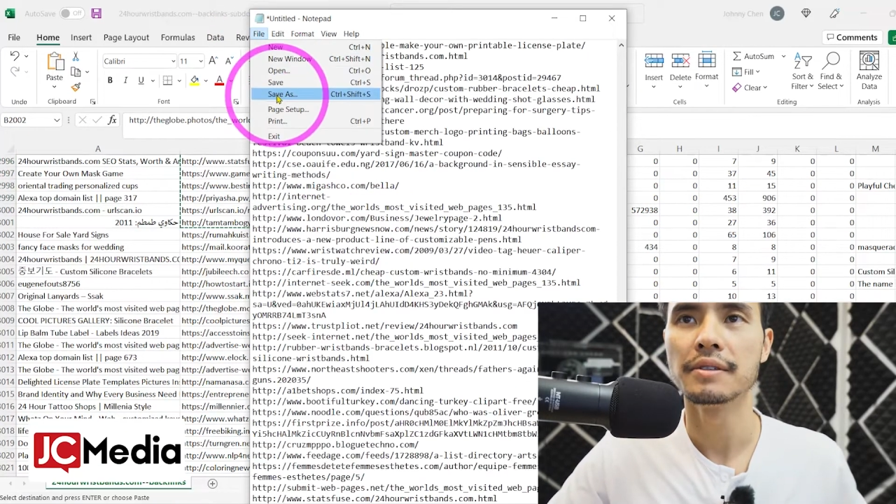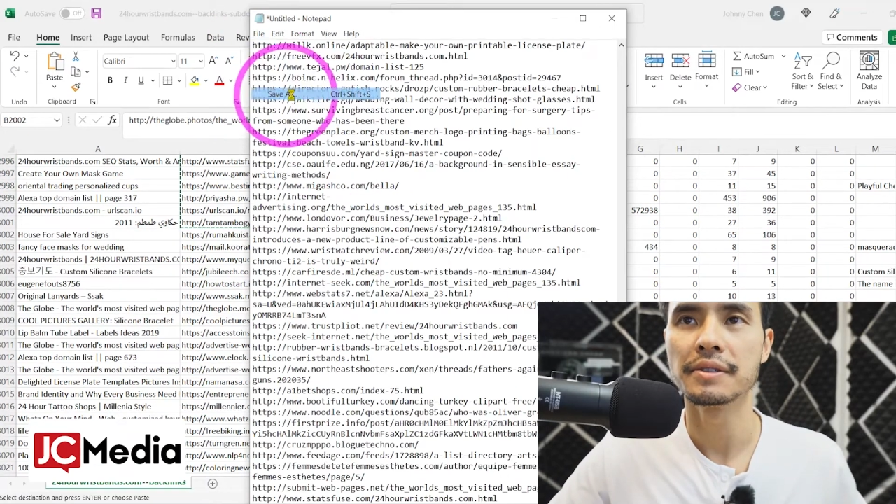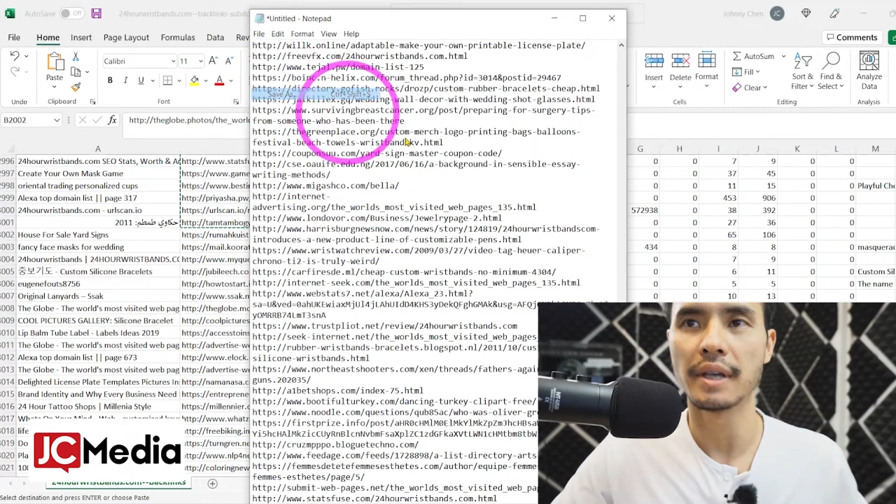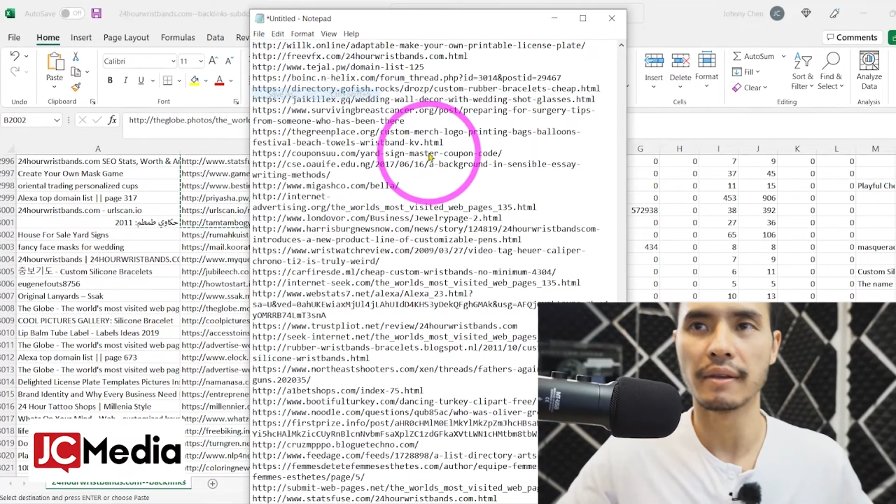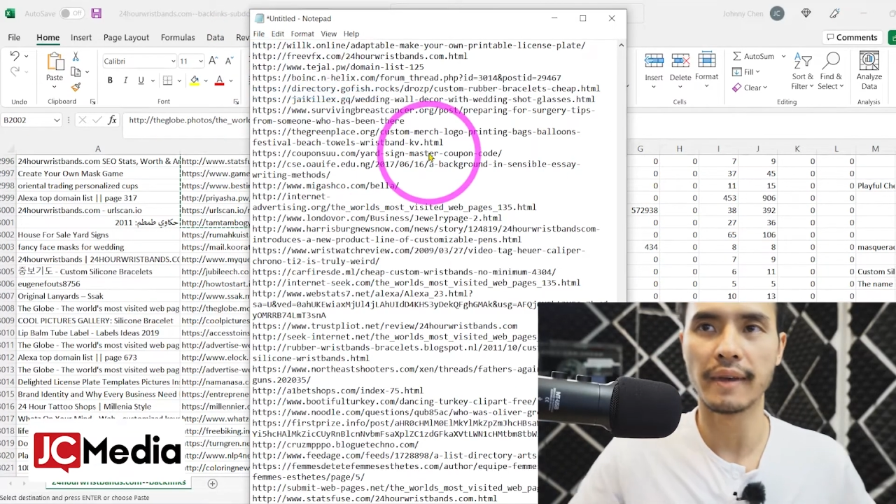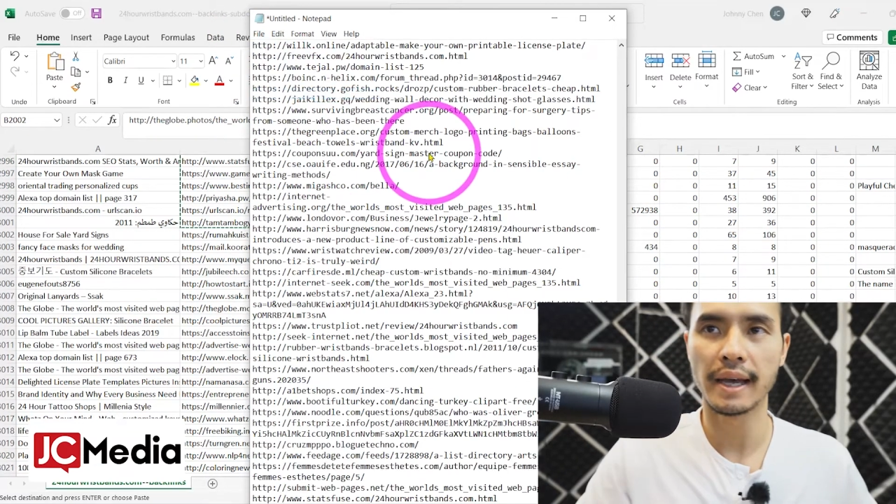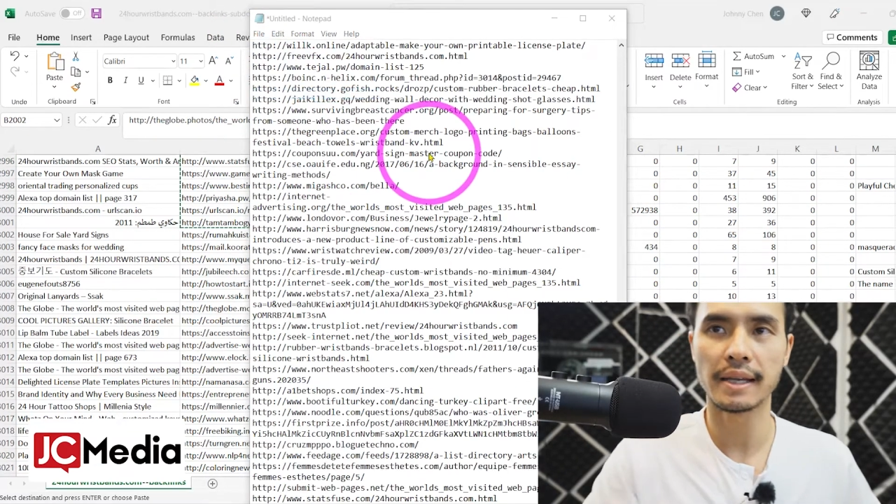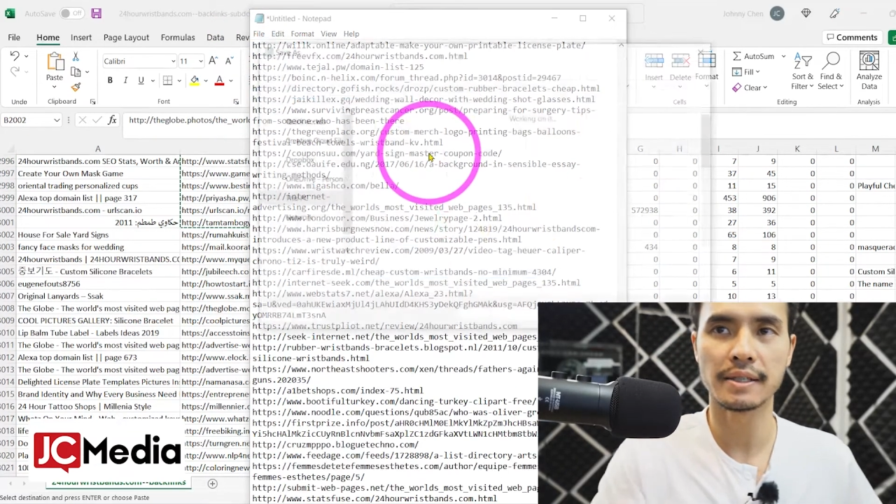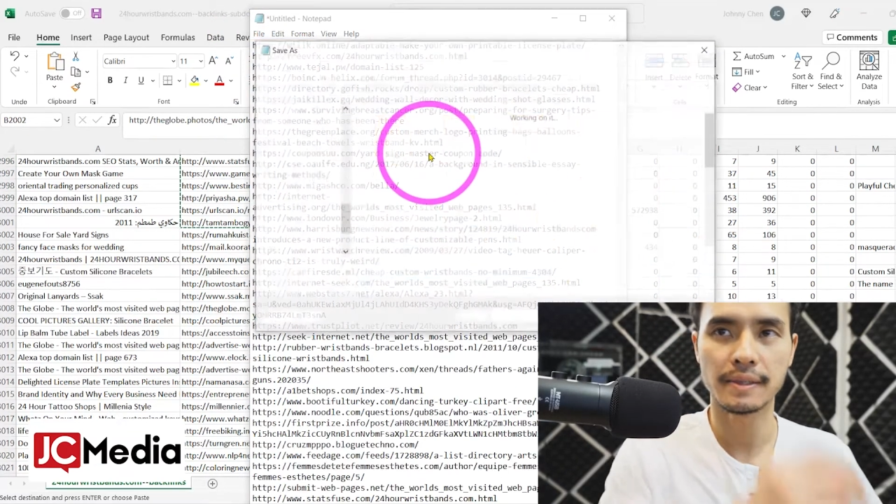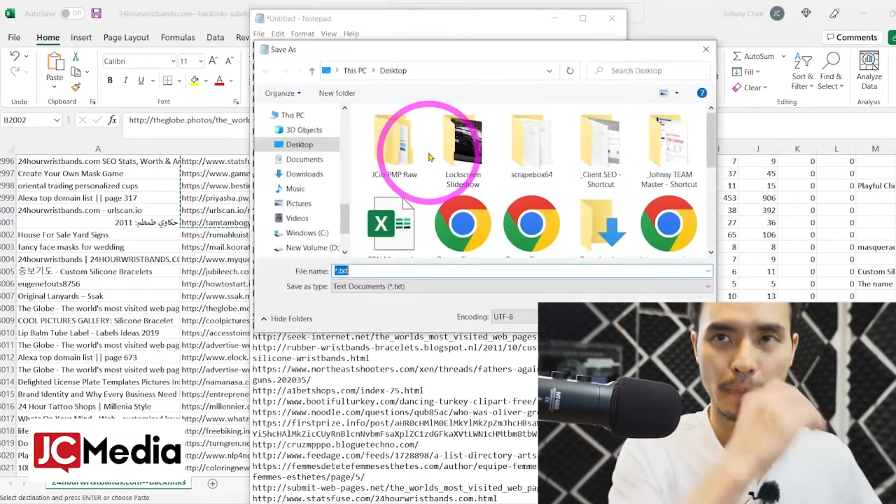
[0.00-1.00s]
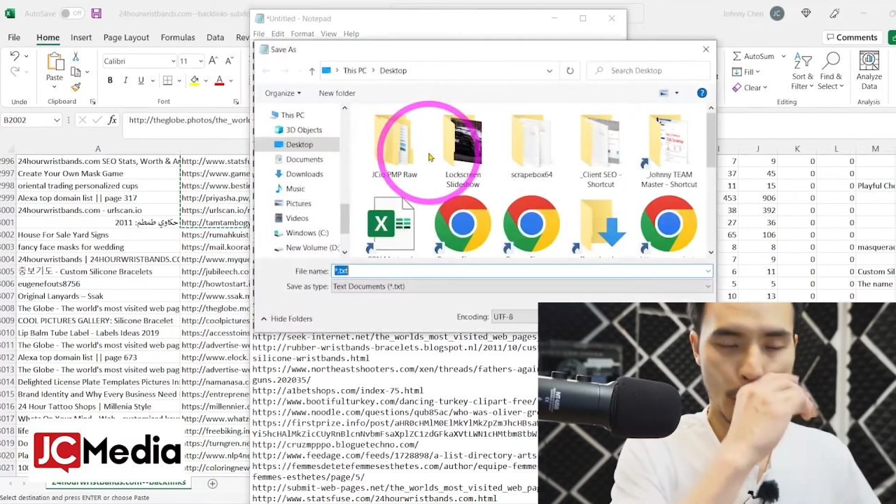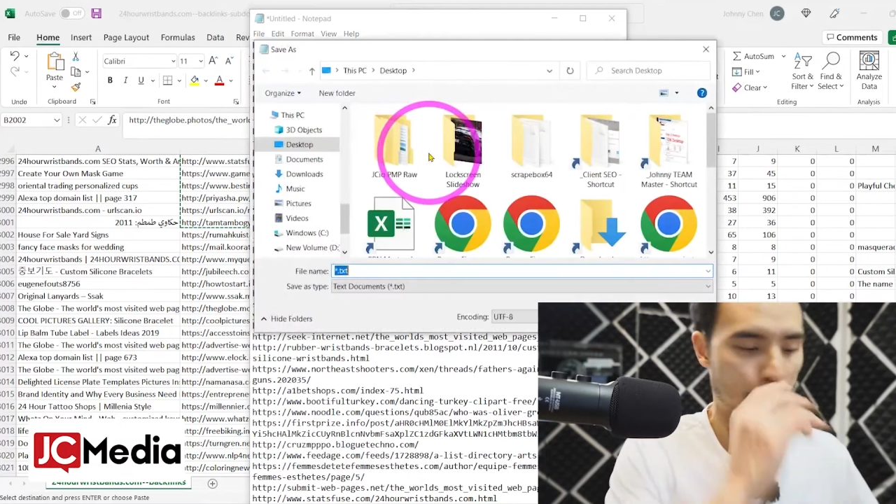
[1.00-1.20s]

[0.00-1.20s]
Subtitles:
save as,